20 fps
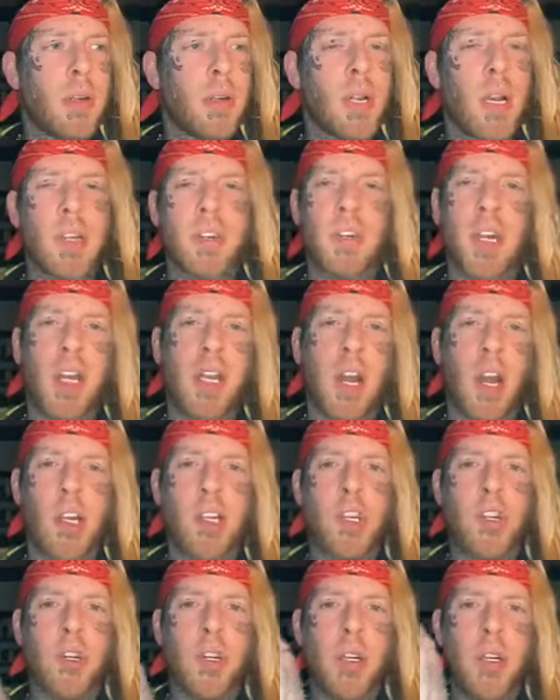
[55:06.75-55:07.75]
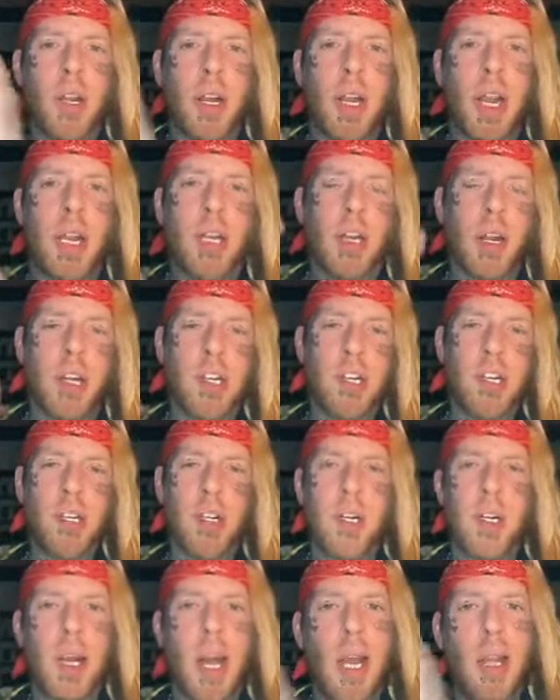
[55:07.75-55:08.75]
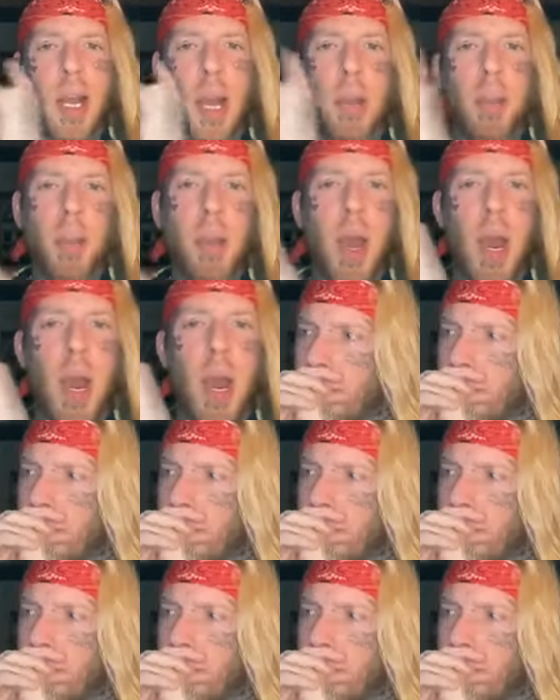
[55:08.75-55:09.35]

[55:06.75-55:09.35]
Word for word: Did I say country? I like country. I like pop.